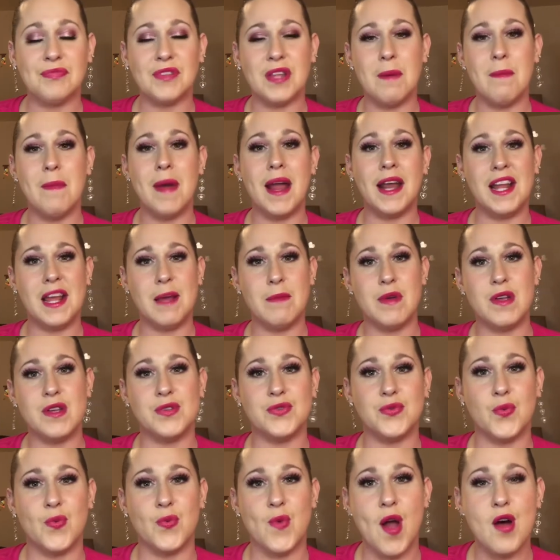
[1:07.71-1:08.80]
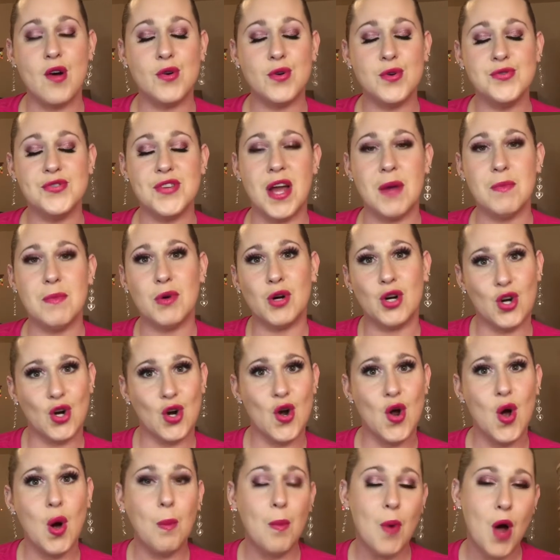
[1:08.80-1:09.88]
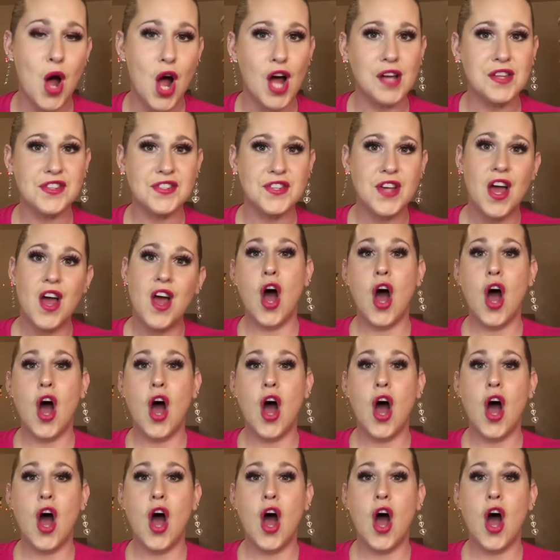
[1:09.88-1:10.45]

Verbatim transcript: My name is Rose. I'm a girl boss